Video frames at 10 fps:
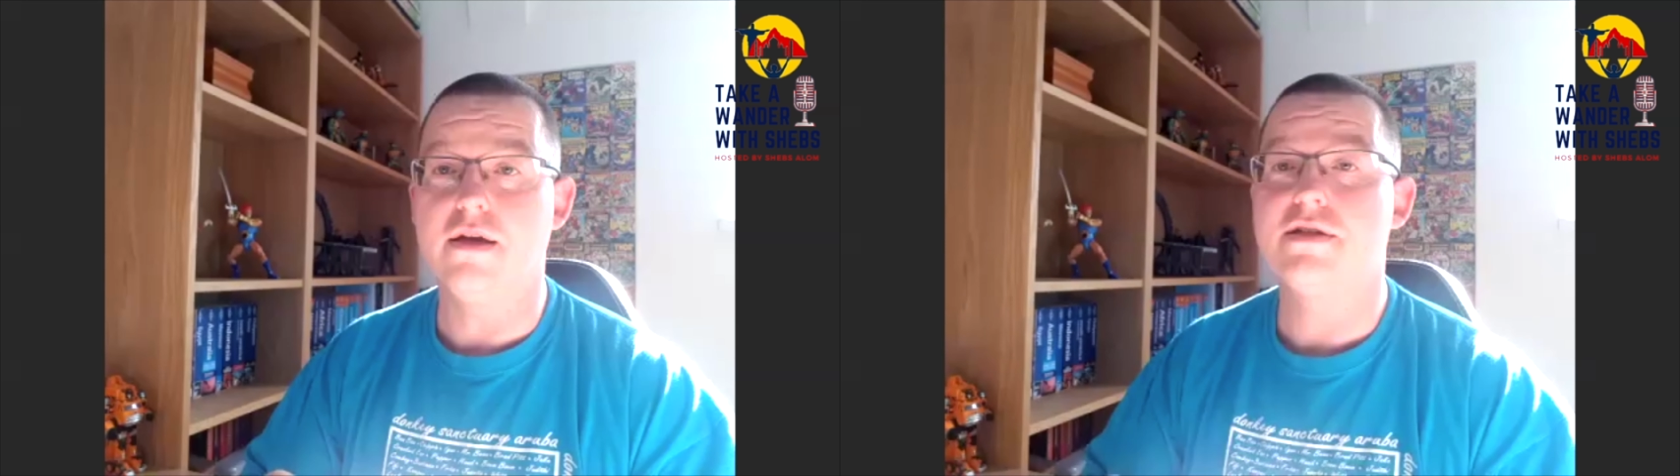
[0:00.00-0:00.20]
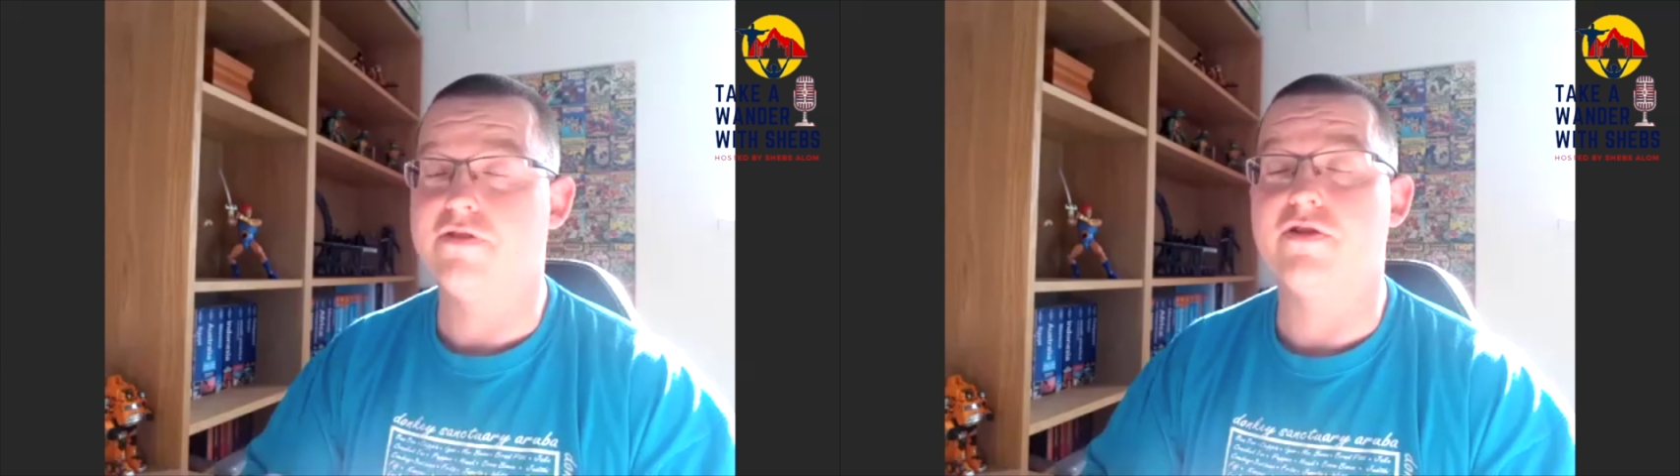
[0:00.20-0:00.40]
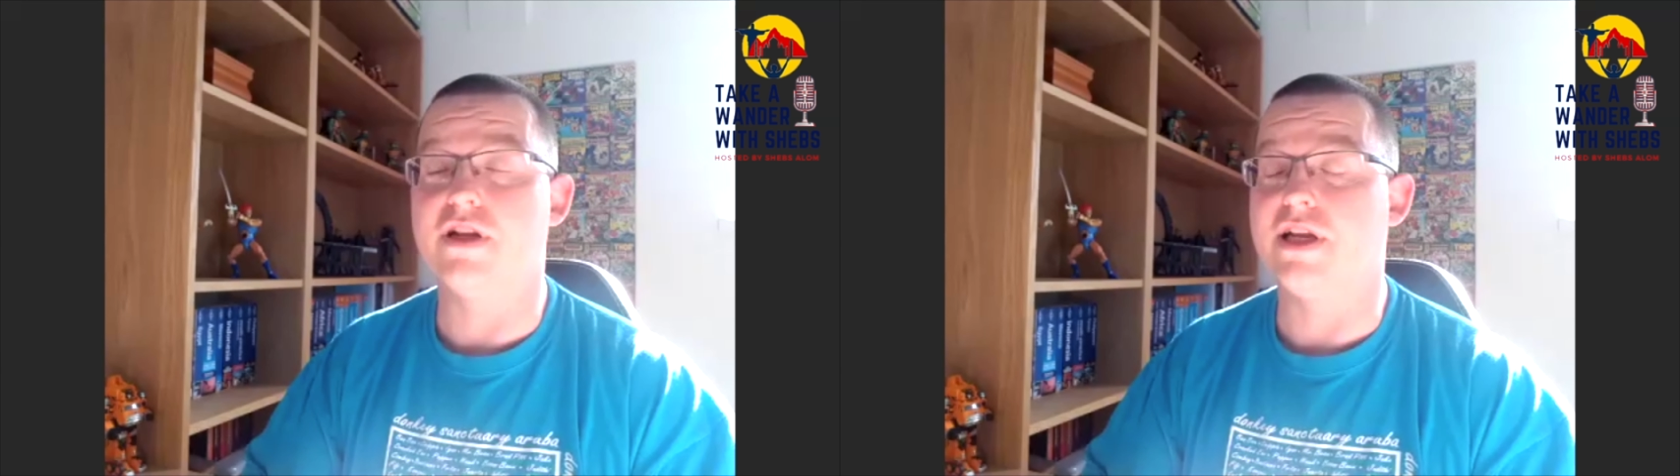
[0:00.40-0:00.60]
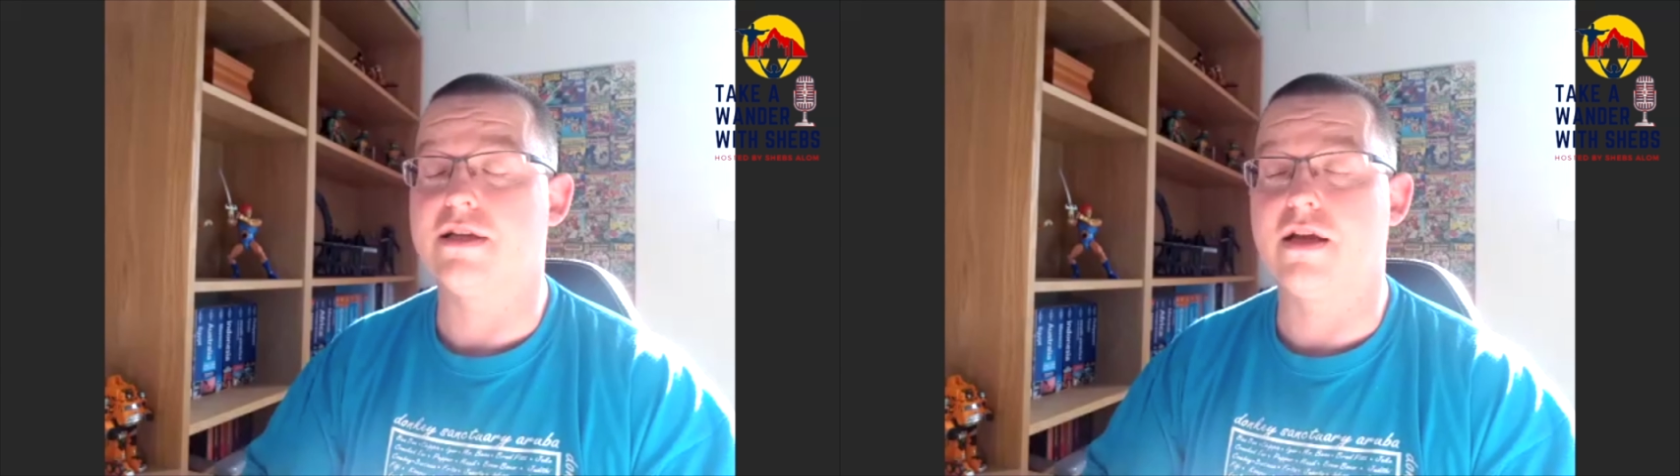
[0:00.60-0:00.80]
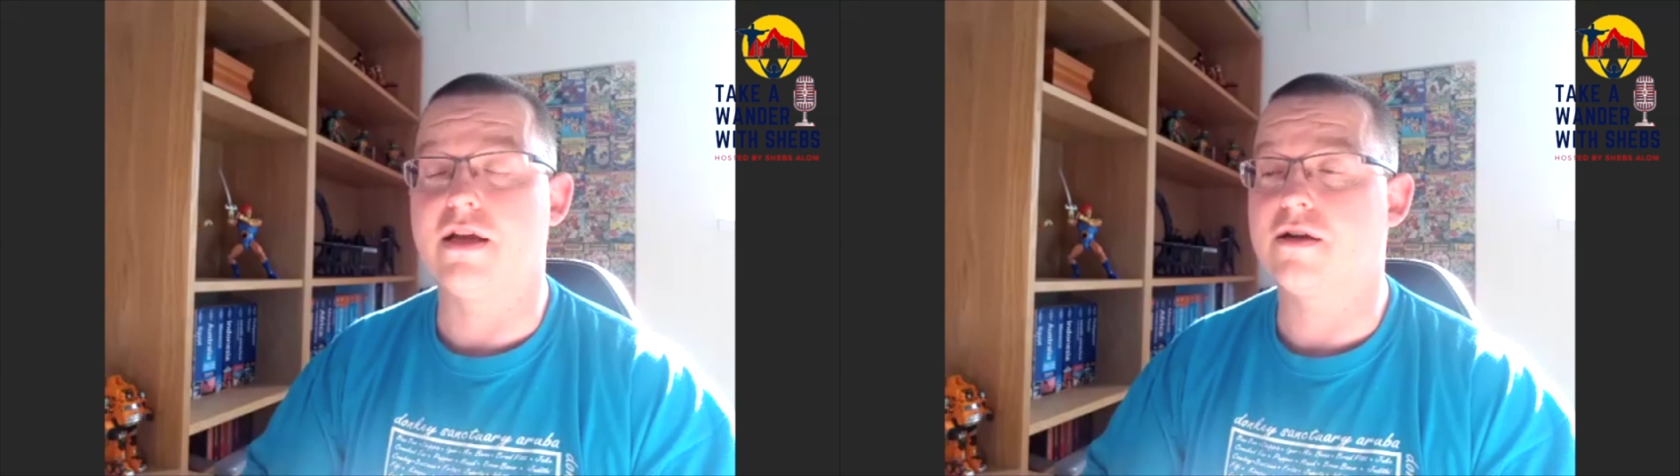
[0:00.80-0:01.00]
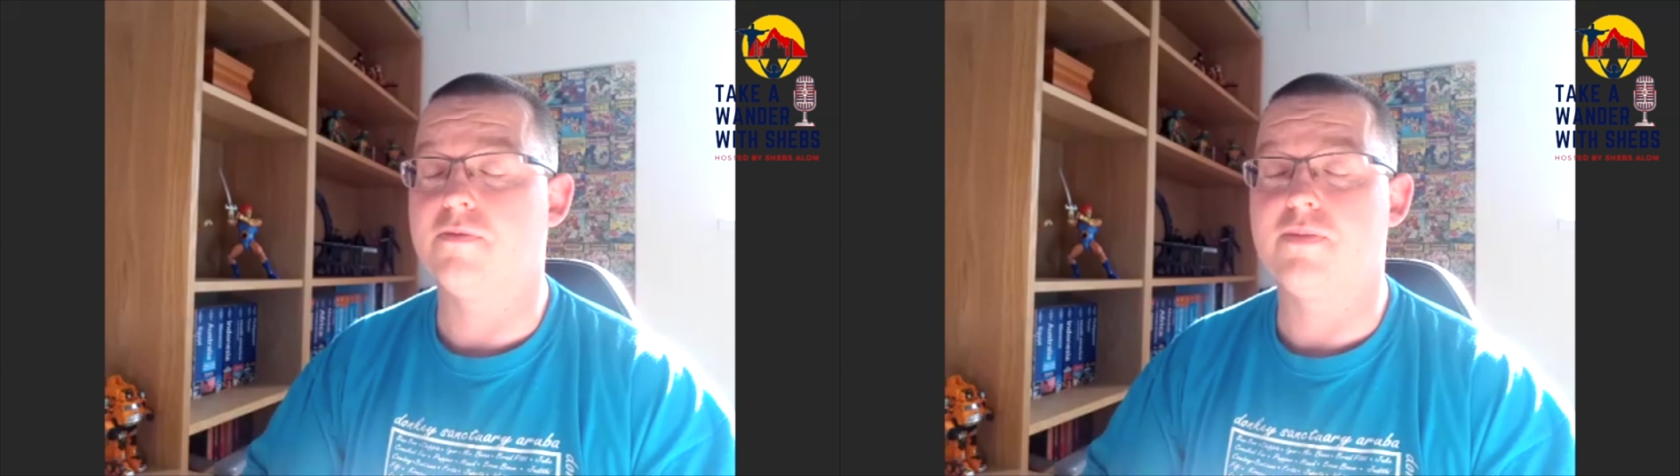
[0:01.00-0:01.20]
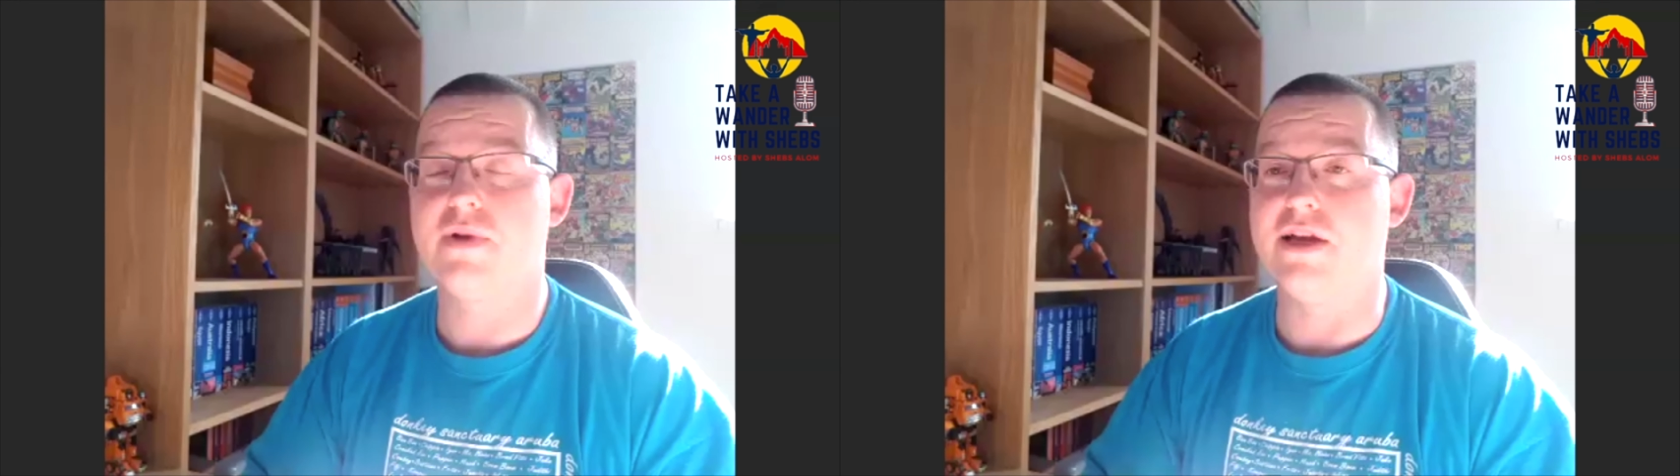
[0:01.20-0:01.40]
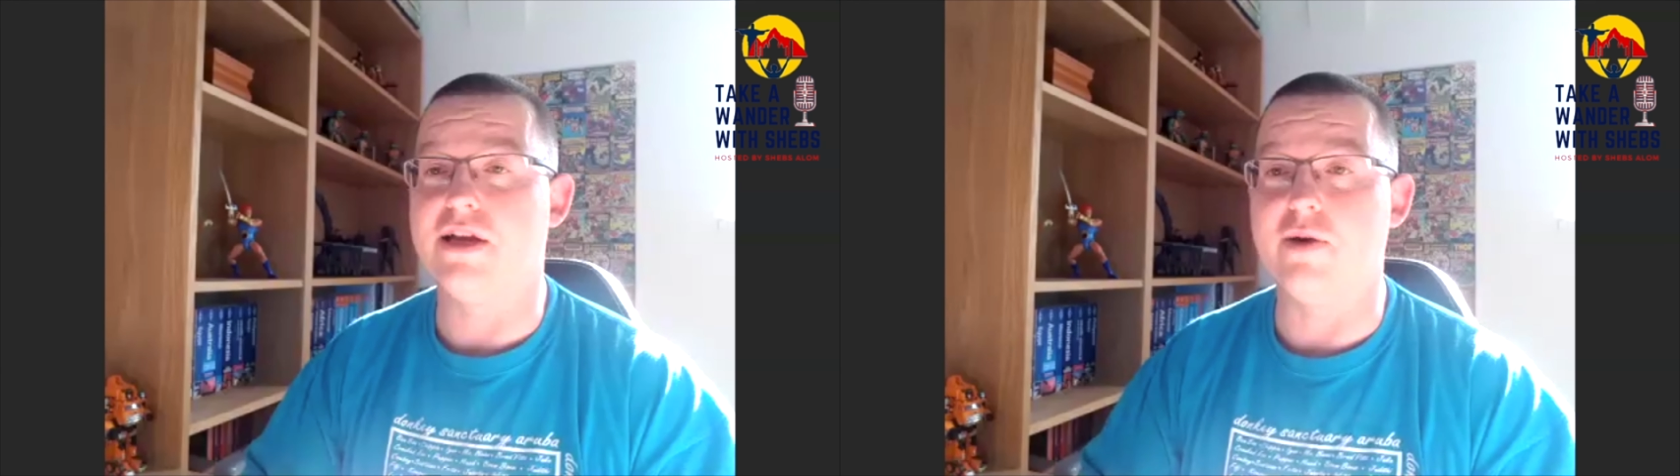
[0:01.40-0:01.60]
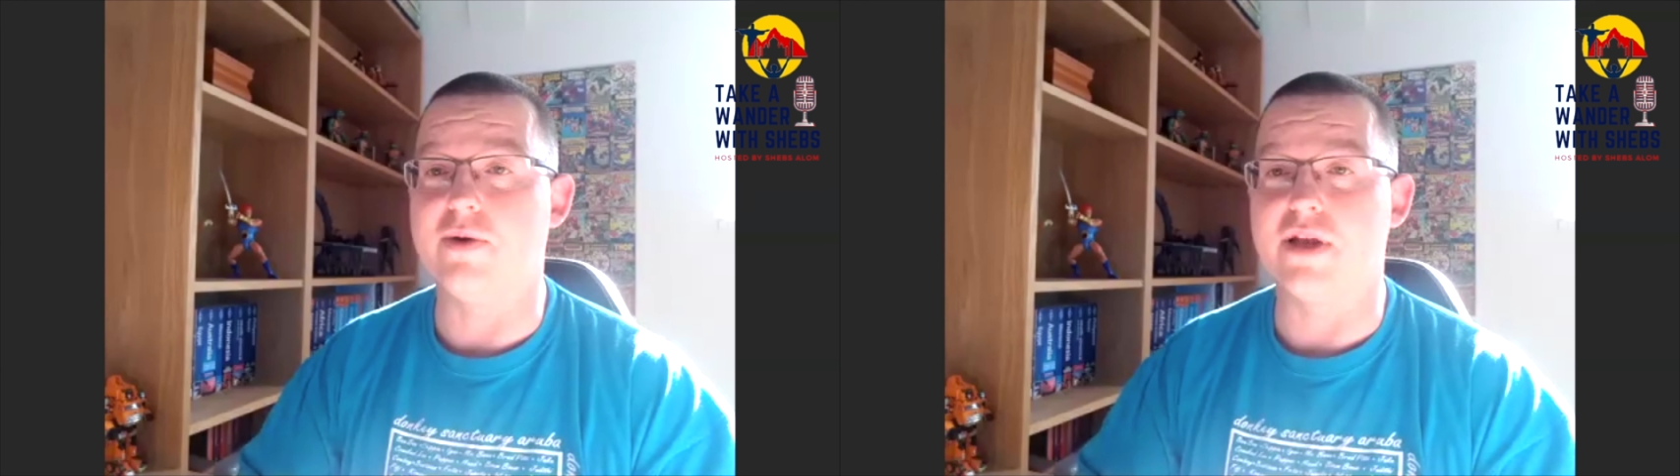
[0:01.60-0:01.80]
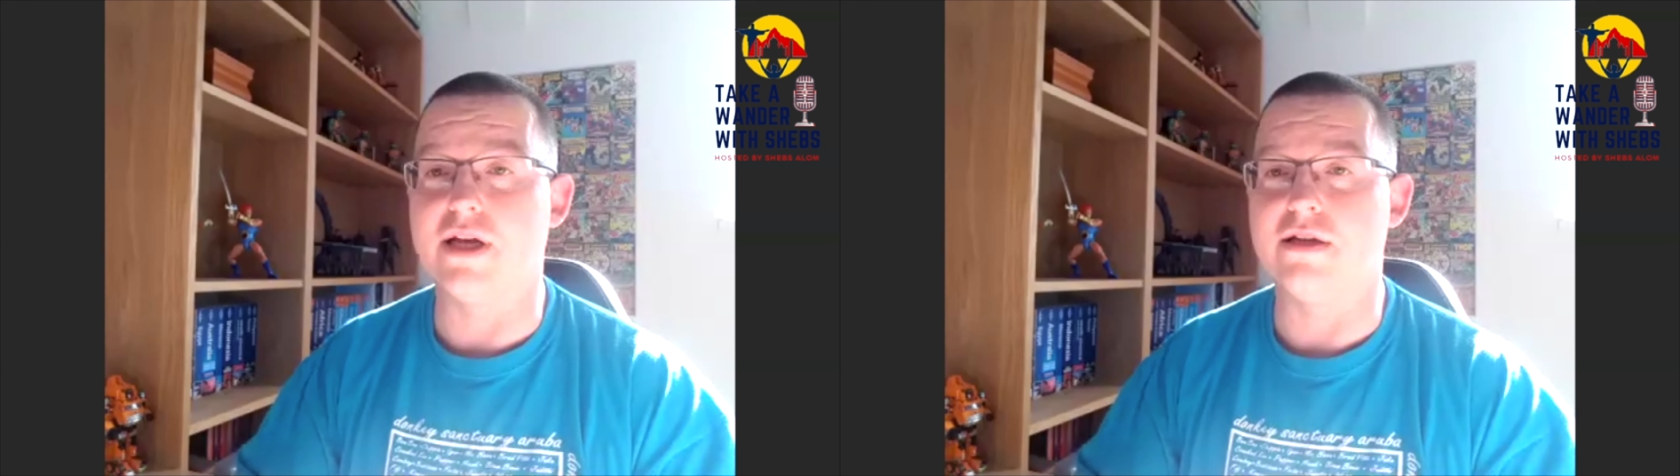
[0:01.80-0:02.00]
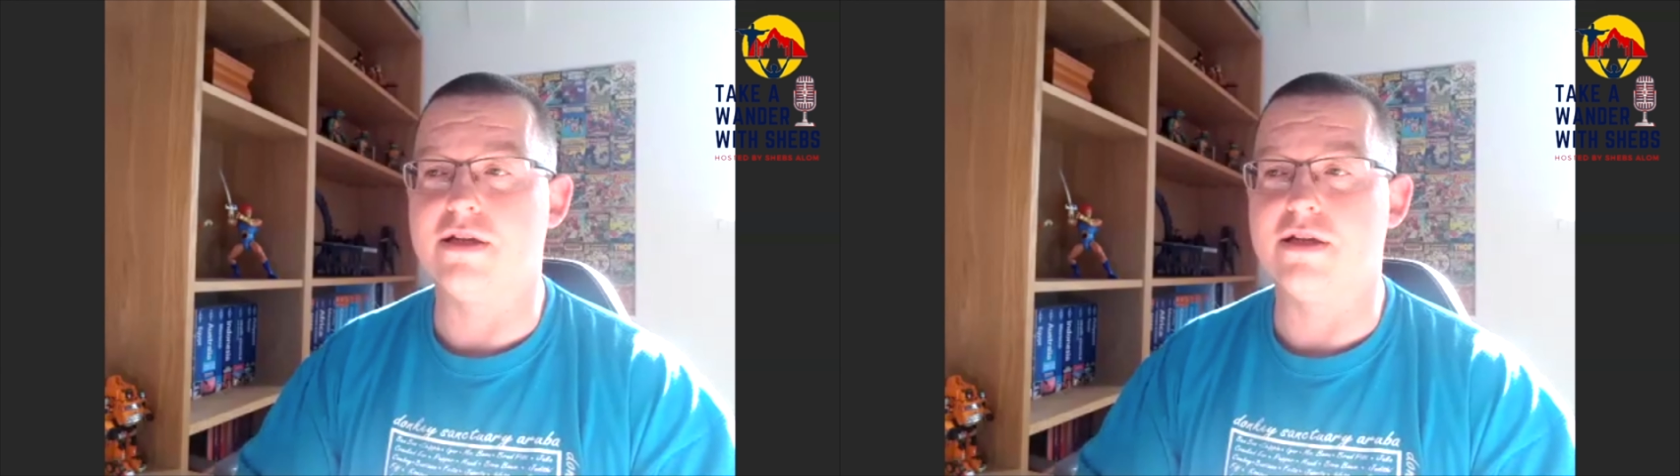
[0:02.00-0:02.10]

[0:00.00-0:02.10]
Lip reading: Definitely, I completely agree with that.